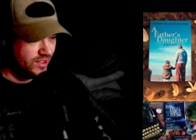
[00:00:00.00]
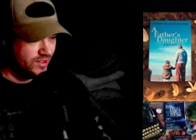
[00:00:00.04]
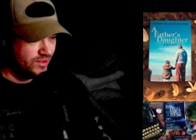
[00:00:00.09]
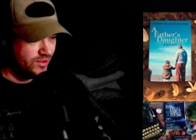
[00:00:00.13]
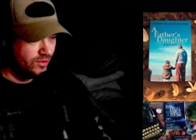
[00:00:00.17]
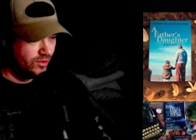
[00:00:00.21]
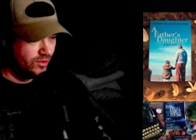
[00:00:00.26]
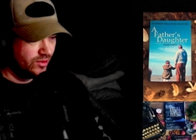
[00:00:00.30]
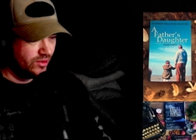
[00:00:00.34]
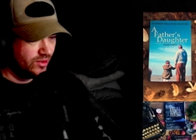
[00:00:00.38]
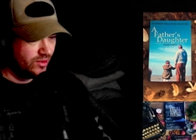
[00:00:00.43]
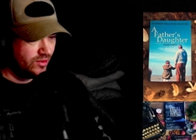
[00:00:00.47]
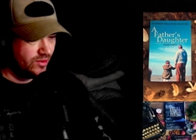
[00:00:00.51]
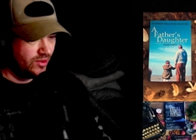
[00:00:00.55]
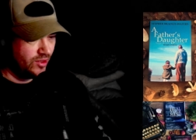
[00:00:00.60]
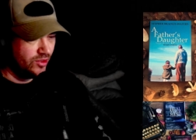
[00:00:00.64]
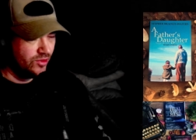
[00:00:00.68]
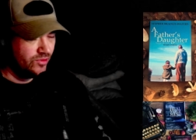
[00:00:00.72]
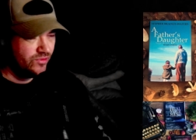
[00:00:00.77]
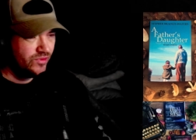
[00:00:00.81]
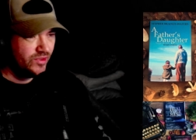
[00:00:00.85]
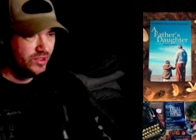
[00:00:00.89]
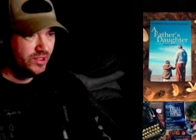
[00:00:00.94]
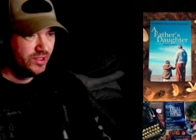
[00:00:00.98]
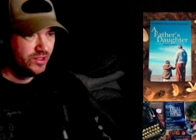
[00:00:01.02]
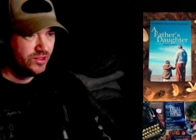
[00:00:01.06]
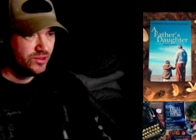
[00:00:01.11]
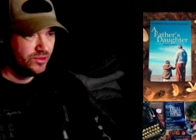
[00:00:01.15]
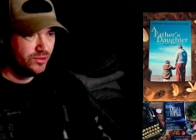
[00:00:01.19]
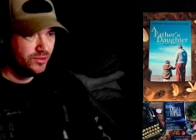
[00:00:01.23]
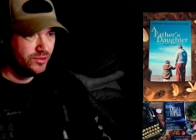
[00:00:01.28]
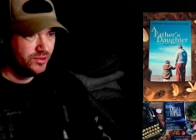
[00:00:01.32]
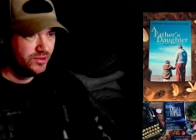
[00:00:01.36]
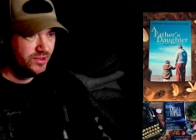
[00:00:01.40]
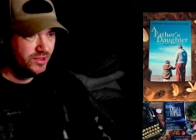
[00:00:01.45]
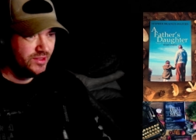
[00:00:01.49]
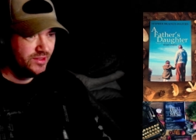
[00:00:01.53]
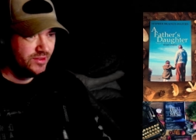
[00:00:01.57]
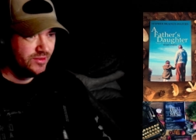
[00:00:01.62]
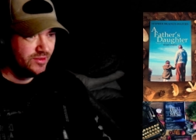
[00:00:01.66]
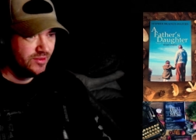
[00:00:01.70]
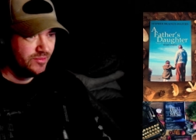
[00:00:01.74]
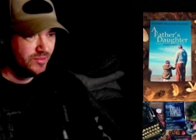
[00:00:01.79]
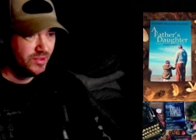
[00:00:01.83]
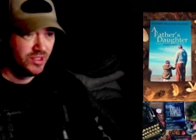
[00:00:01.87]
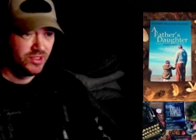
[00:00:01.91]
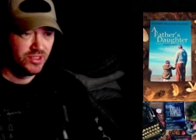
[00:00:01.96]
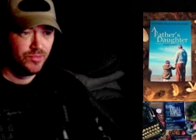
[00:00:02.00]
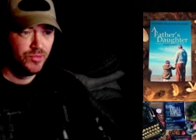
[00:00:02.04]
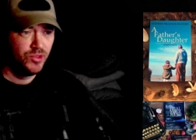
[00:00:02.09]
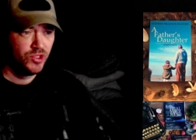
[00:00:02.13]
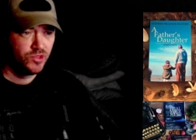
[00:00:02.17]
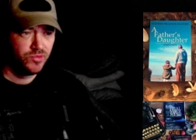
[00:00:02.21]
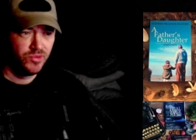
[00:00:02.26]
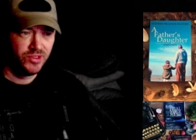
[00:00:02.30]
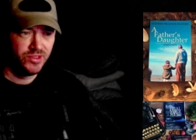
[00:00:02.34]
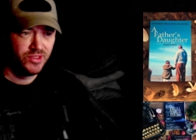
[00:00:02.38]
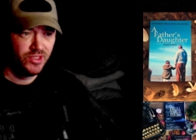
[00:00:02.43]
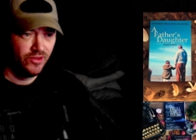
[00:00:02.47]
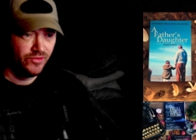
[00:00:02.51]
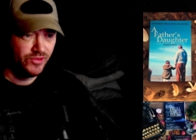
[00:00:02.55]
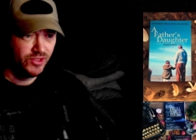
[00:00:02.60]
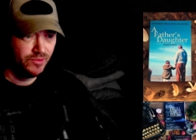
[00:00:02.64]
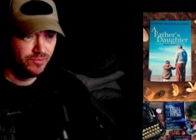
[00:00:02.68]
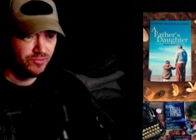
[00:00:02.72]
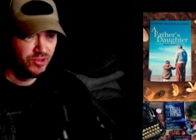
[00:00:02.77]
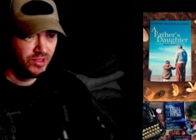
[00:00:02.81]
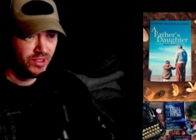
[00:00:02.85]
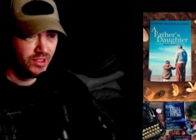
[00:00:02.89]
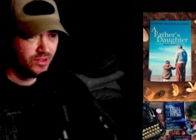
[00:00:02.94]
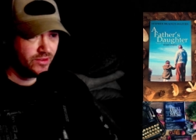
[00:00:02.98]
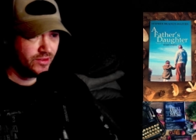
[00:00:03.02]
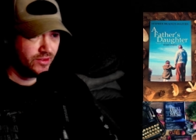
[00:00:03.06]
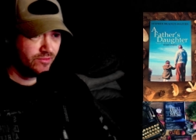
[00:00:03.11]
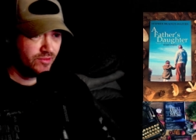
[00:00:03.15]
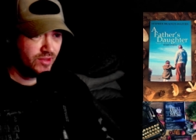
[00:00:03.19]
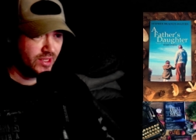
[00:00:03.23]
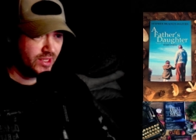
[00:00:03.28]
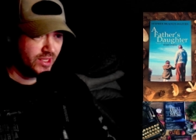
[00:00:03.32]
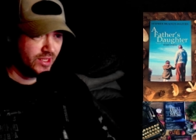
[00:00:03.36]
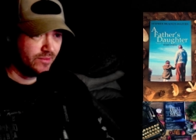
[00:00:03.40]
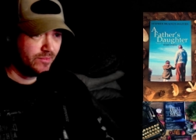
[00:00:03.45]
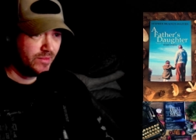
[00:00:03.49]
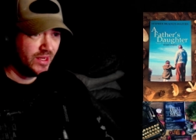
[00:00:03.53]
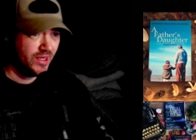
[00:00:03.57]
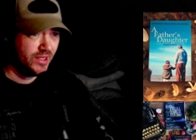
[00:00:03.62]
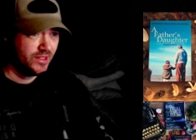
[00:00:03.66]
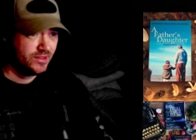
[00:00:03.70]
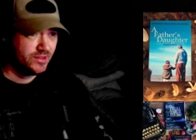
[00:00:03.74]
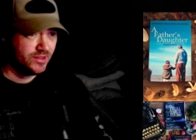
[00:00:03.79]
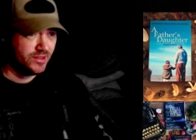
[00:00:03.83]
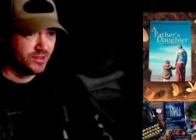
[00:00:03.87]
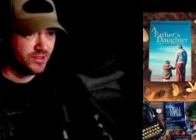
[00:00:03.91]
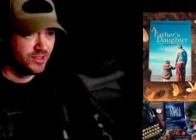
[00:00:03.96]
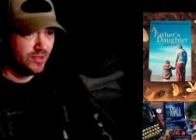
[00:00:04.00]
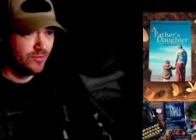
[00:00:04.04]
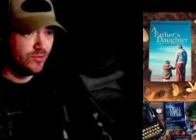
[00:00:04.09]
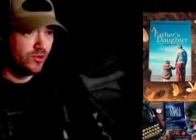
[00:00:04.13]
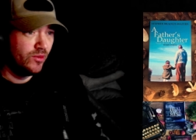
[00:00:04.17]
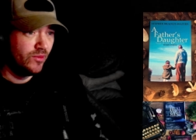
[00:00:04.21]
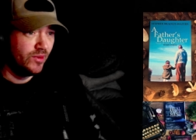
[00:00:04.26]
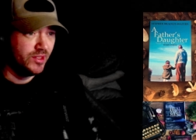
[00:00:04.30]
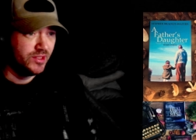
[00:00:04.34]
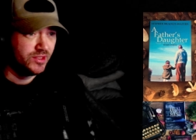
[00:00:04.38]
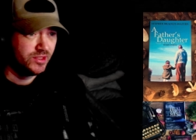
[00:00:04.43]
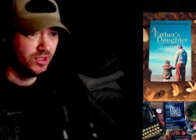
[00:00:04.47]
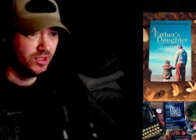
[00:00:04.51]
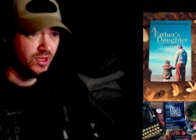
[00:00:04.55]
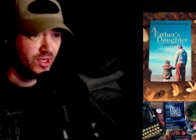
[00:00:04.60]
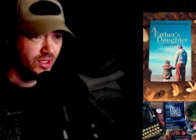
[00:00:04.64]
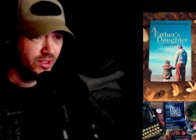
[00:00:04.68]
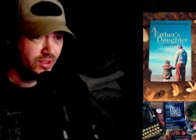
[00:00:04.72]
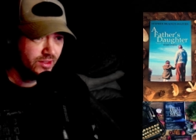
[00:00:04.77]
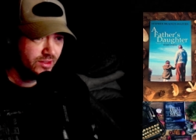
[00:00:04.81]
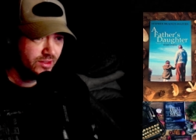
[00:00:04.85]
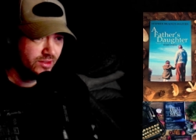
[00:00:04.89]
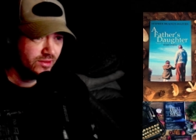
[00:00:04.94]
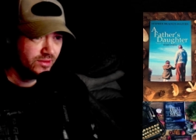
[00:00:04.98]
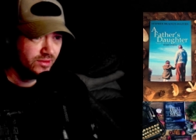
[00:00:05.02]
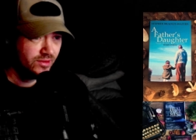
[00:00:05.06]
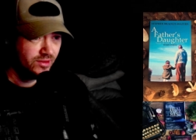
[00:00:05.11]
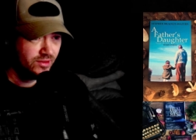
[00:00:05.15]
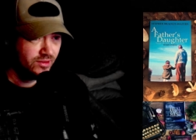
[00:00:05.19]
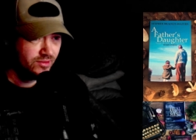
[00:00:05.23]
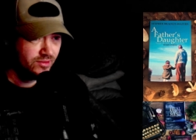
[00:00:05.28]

and not overly exhausted, because I push myself to the brink on a regular basis. I'm always tired.